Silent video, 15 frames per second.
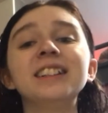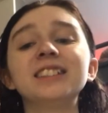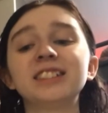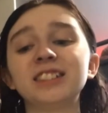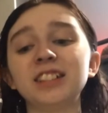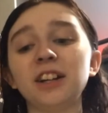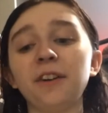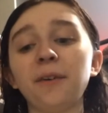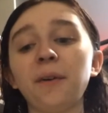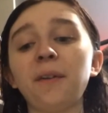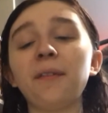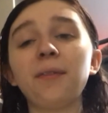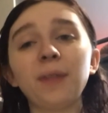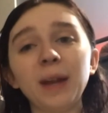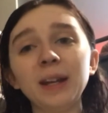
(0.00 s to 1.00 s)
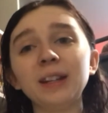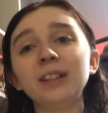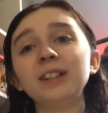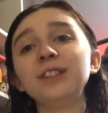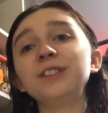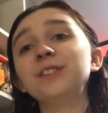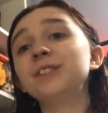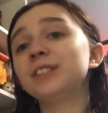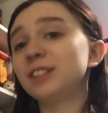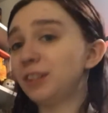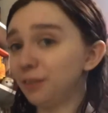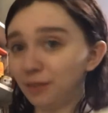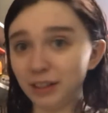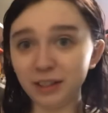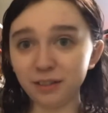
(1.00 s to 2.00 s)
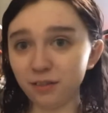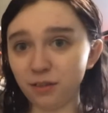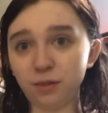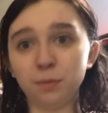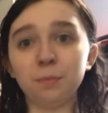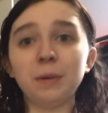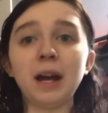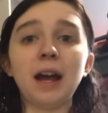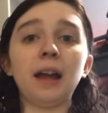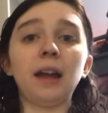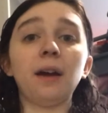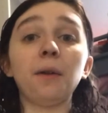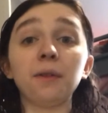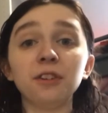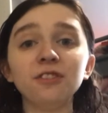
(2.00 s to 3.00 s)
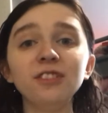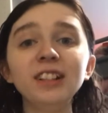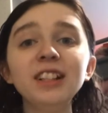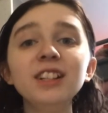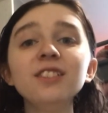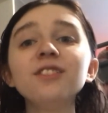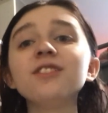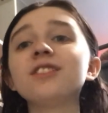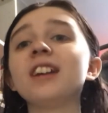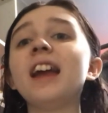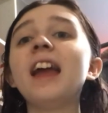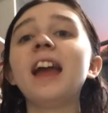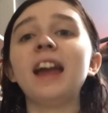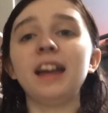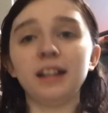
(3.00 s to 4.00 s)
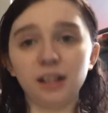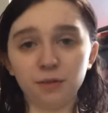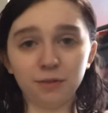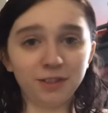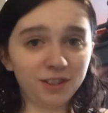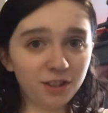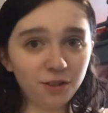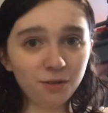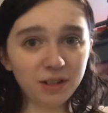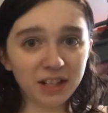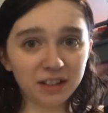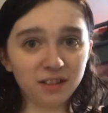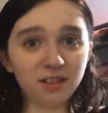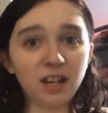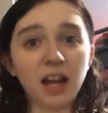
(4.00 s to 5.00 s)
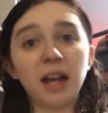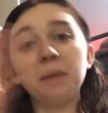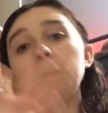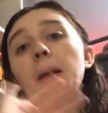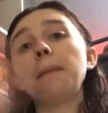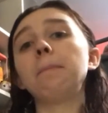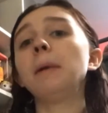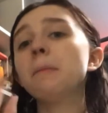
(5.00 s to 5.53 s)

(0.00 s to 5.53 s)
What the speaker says: So thank you, tune in to my other videos, and I will see you next time. Bye